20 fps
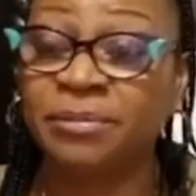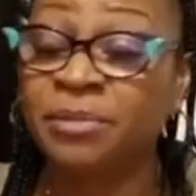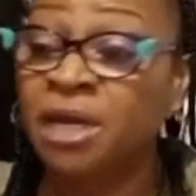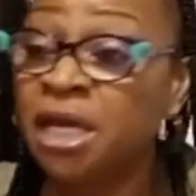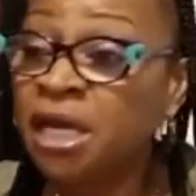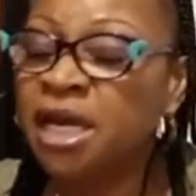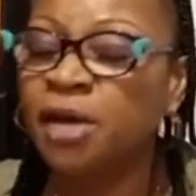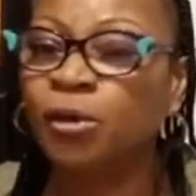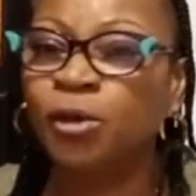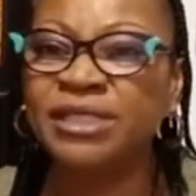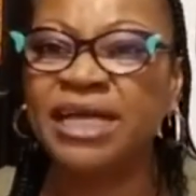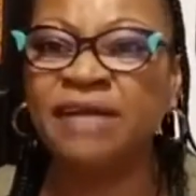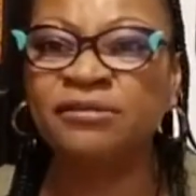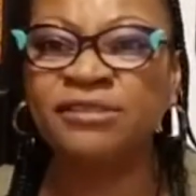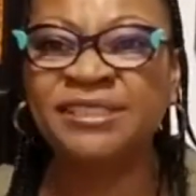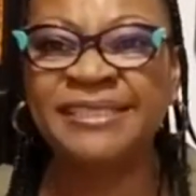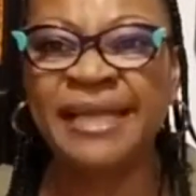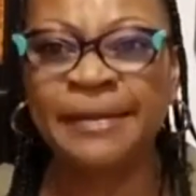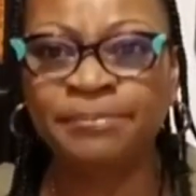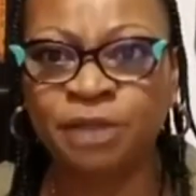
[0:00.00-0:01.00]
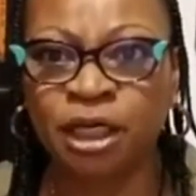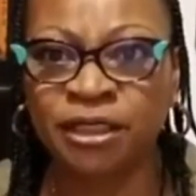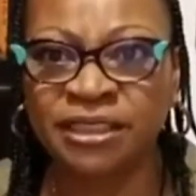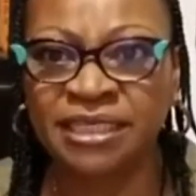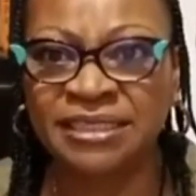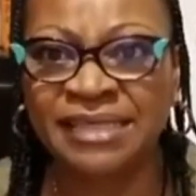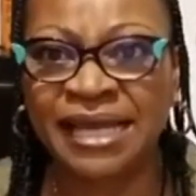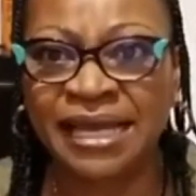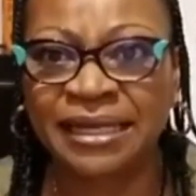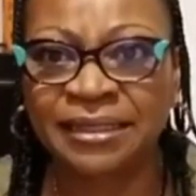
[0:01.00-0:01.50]
He would have stepped on his
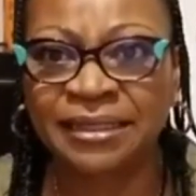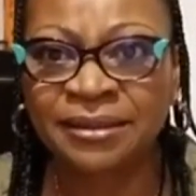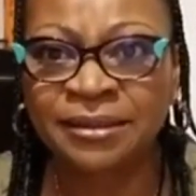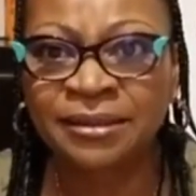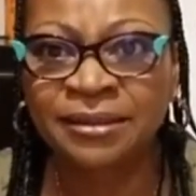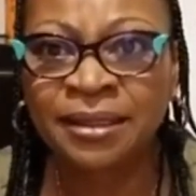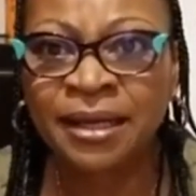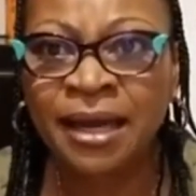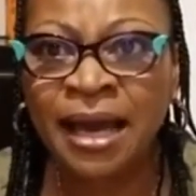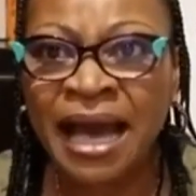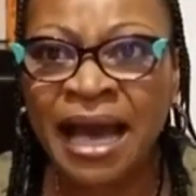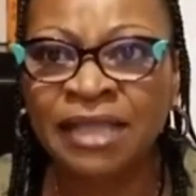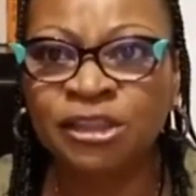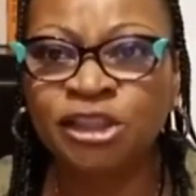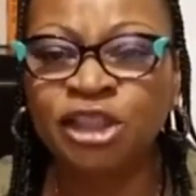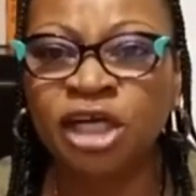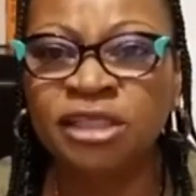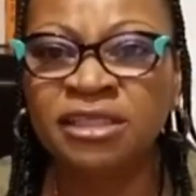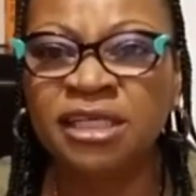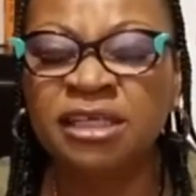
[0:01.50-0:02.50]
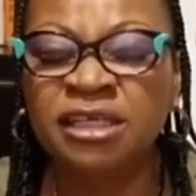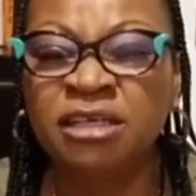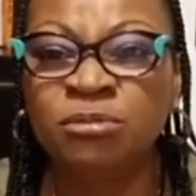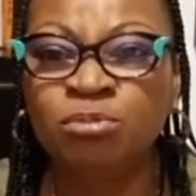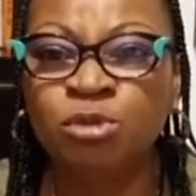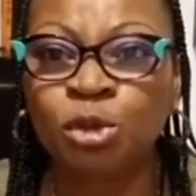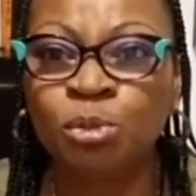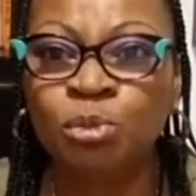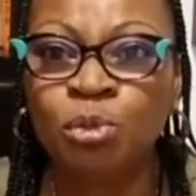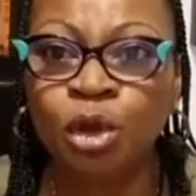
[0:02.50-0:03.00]
head and turned him
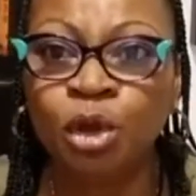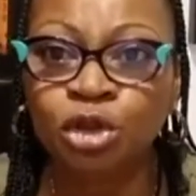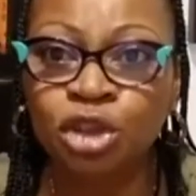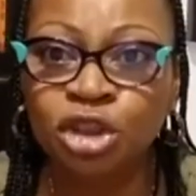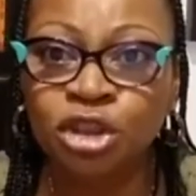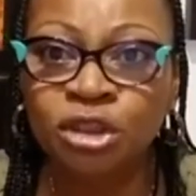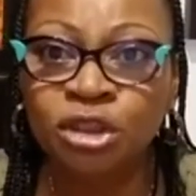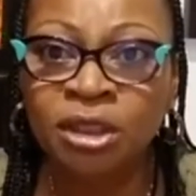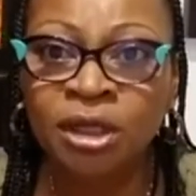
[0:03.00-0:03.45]
into mush.